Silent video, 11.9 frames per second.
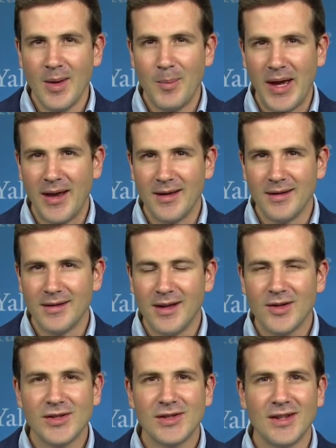But
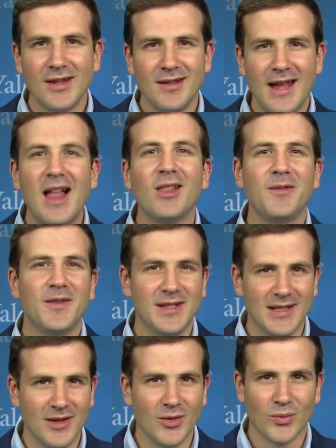there's an
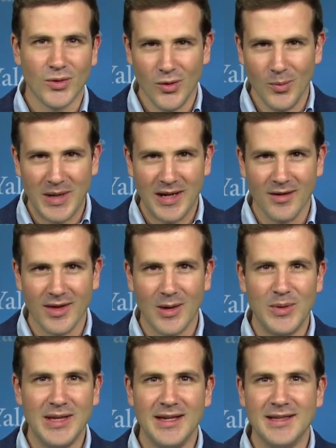elephant in the room here that
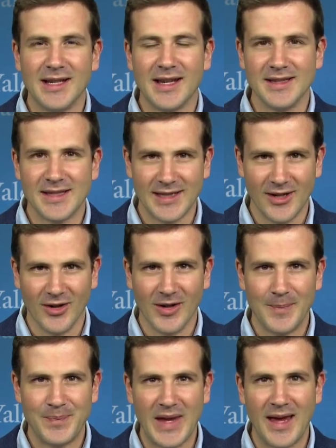we need to consider,
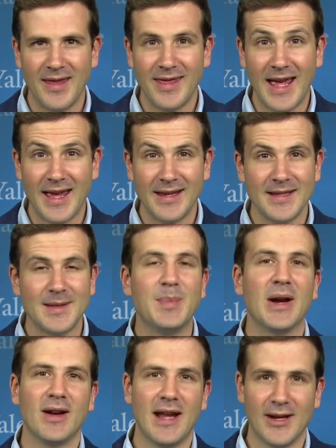and that is
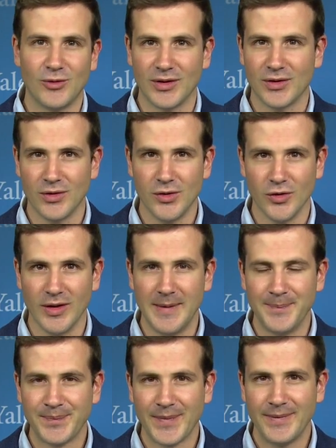bariatric surgery.
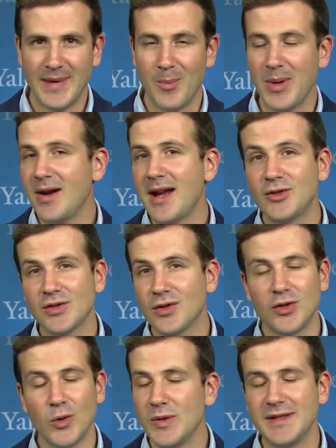Now, bariatric
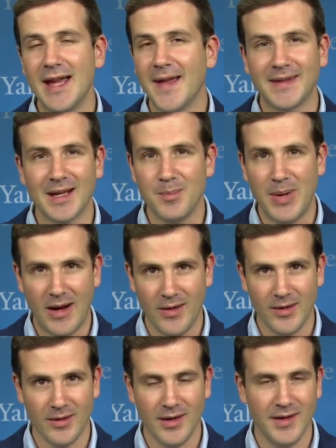surgery was not the
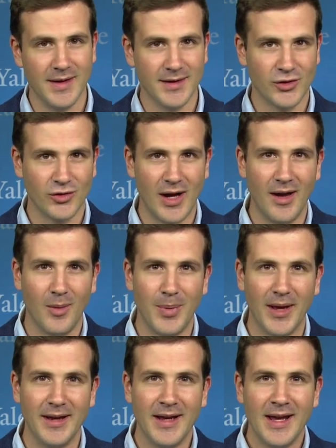comparator in this trial,
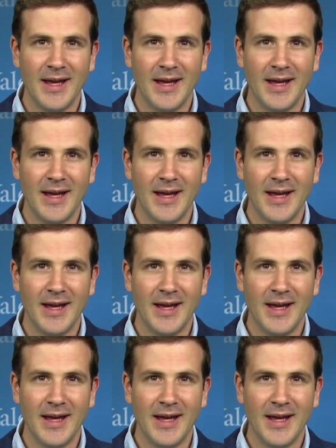but